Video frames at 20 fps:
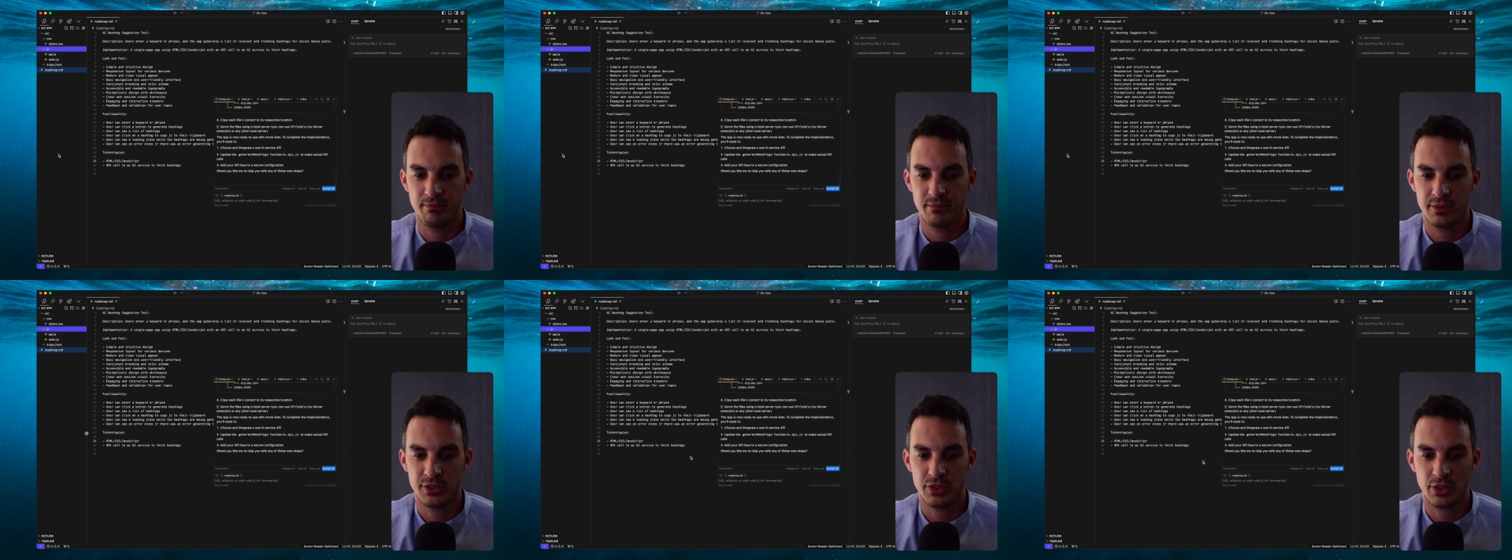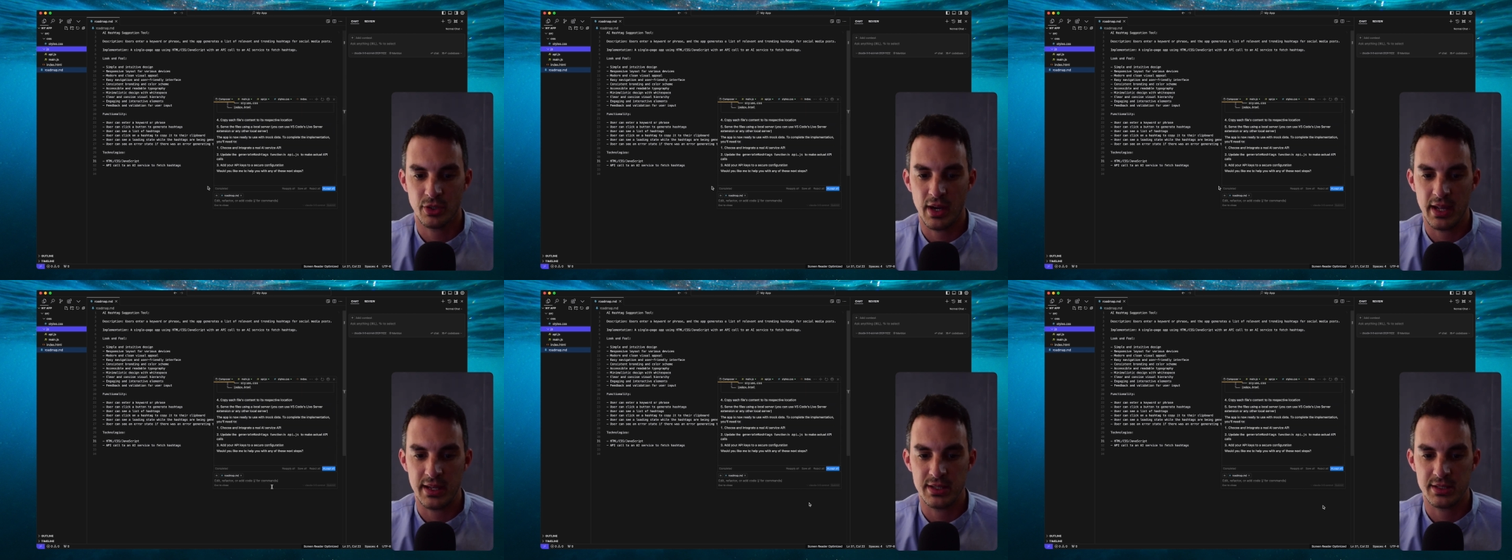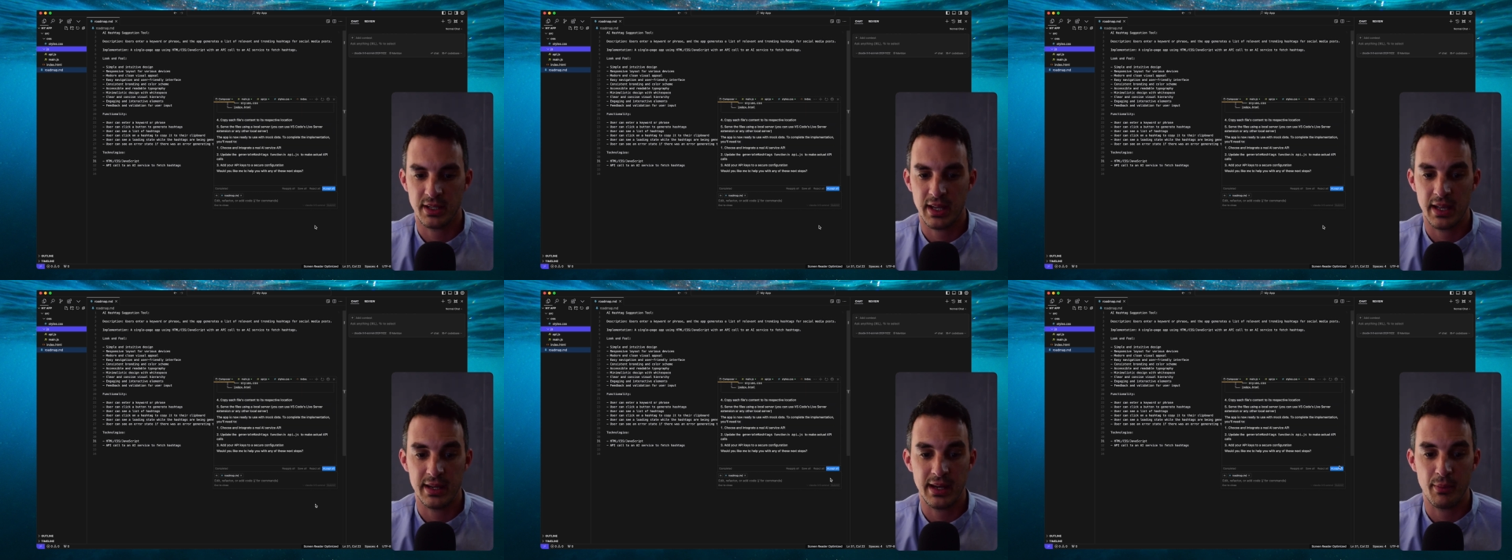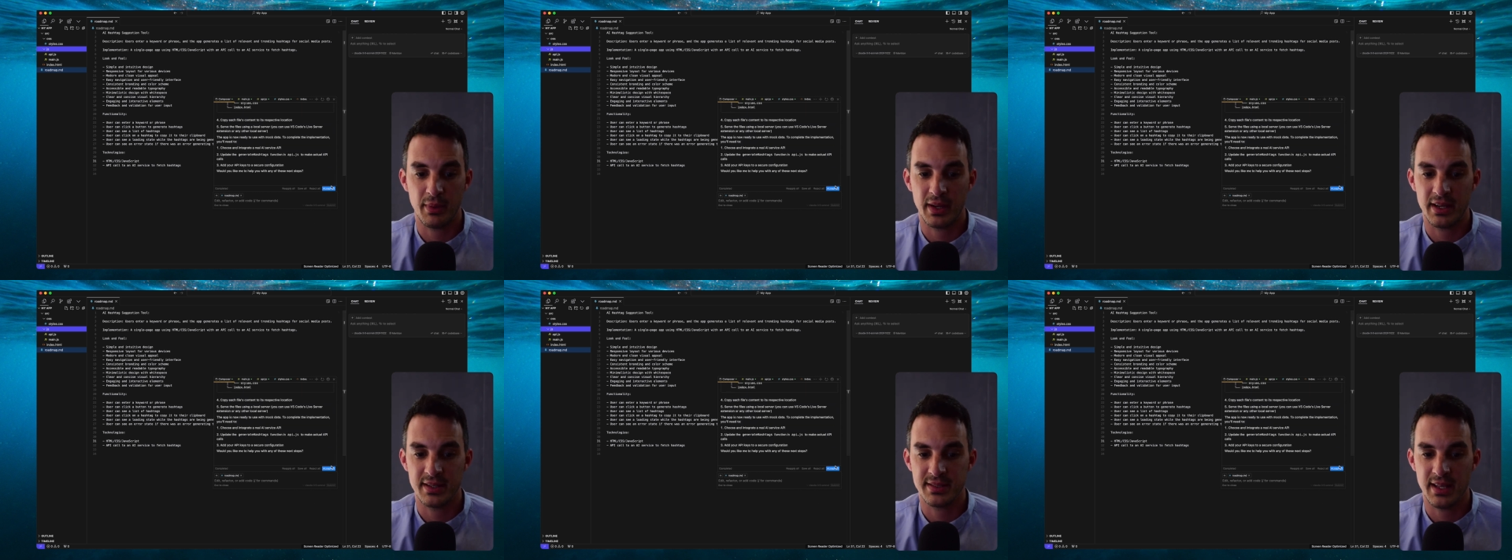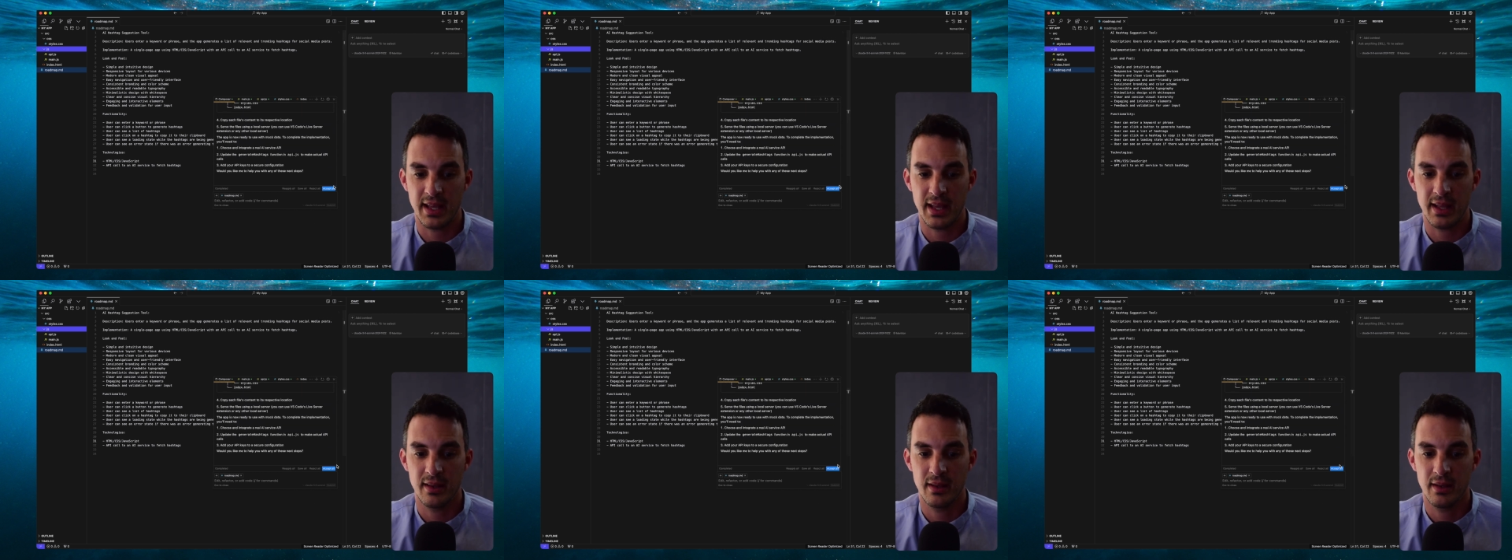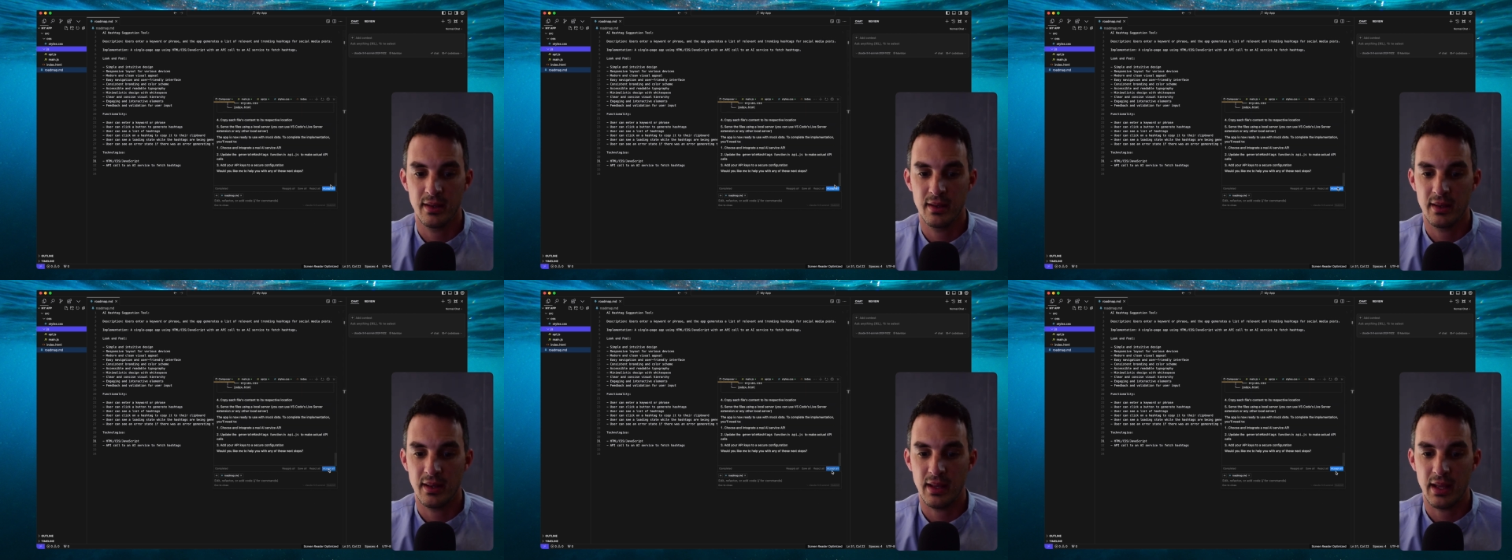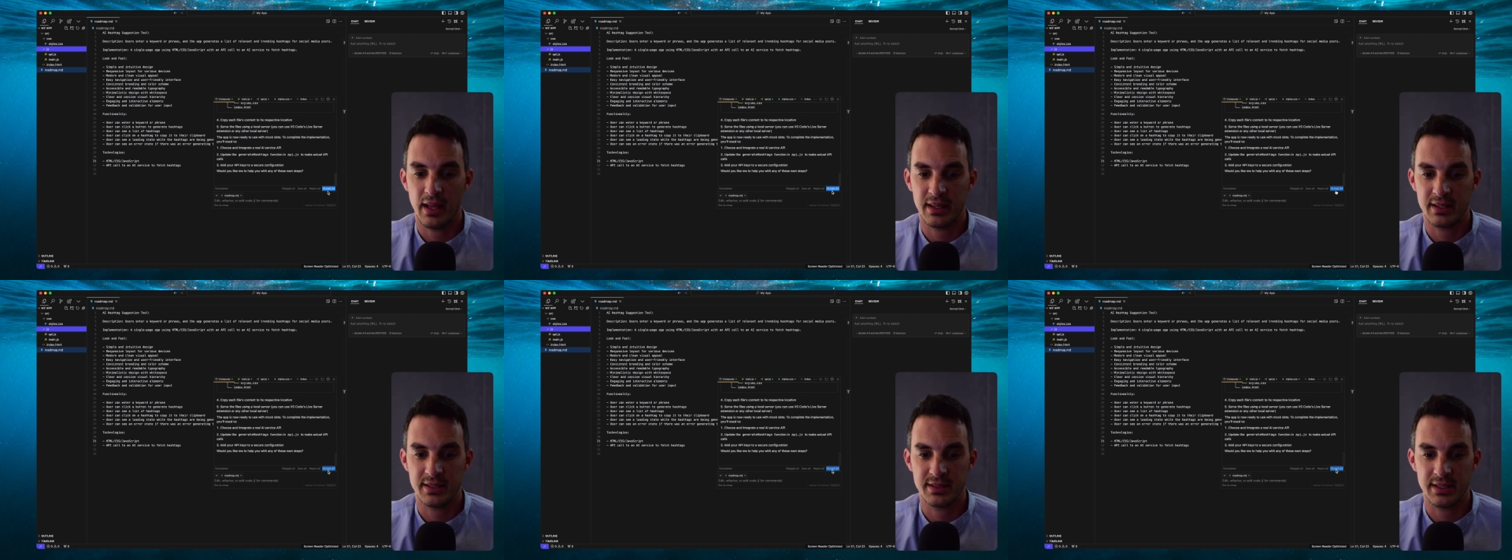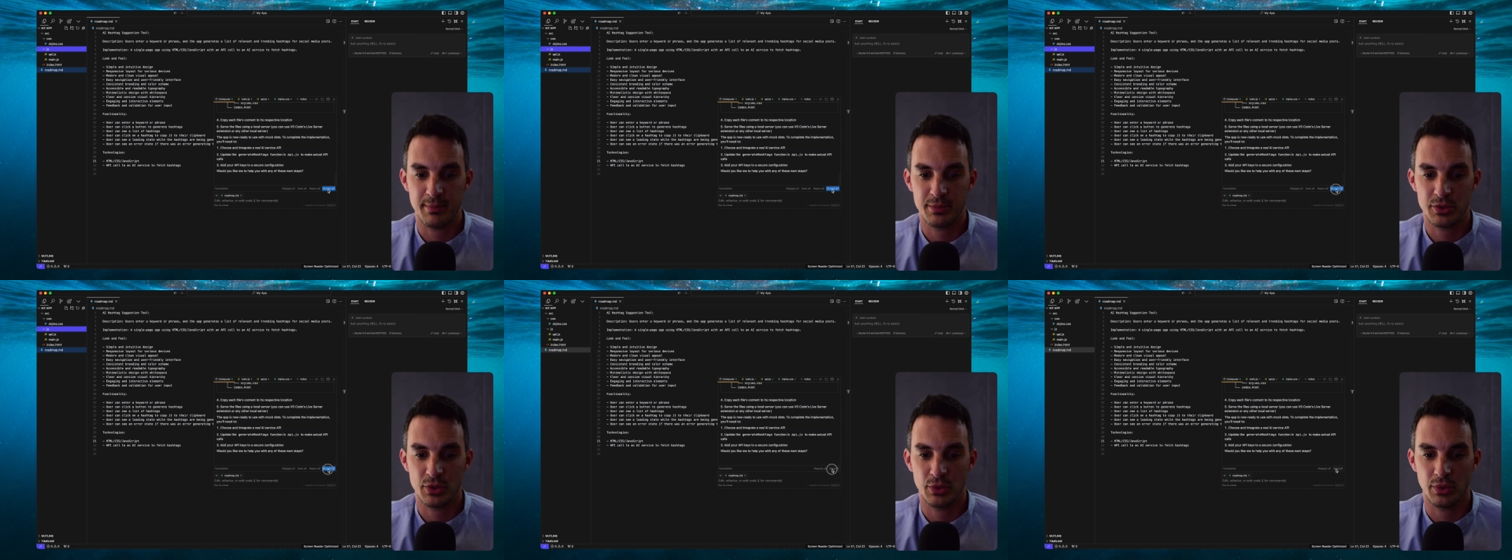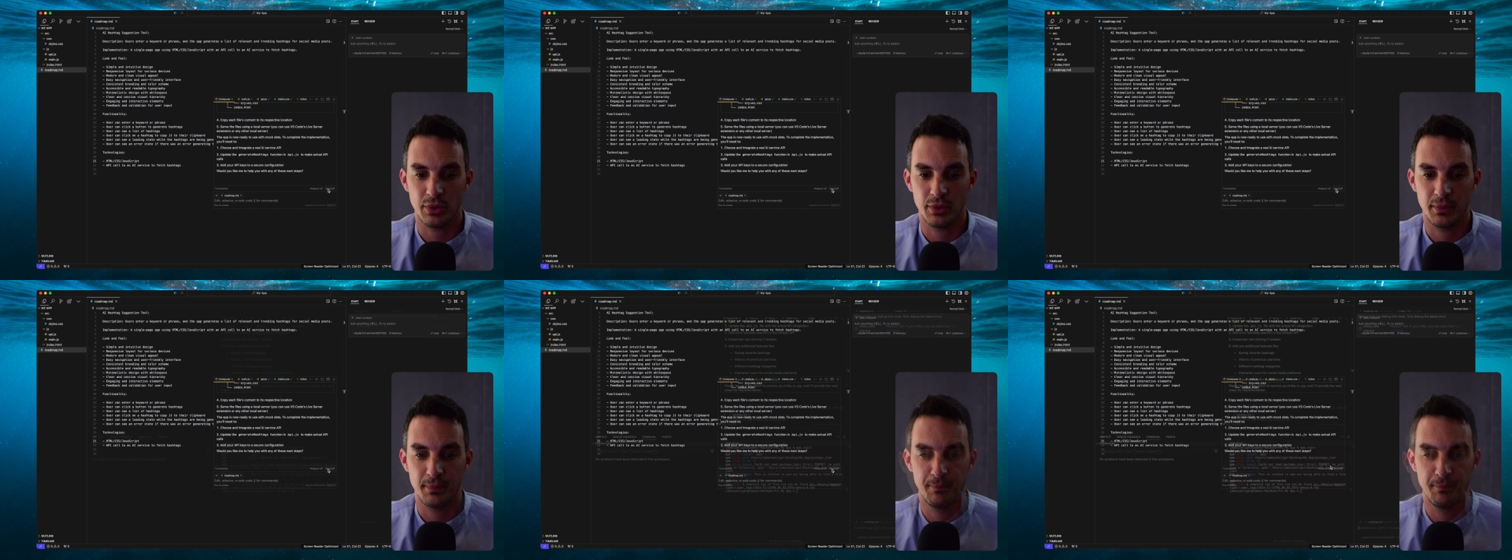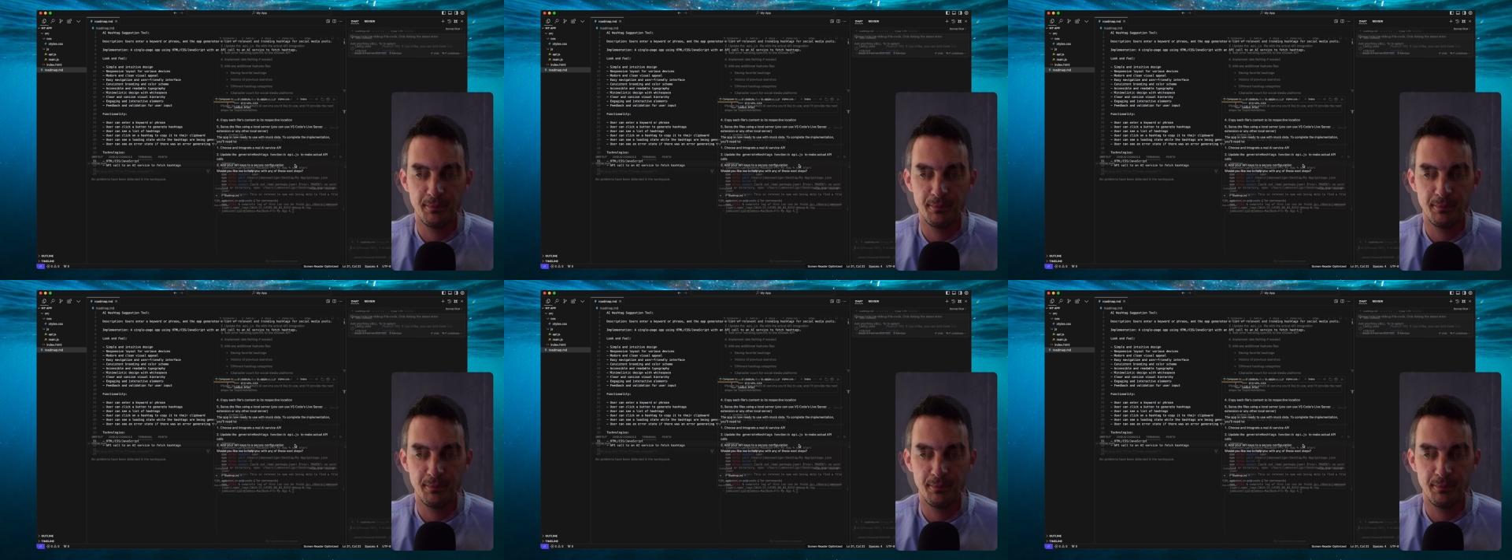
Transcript: So great. Okay, now we're going to say accept all.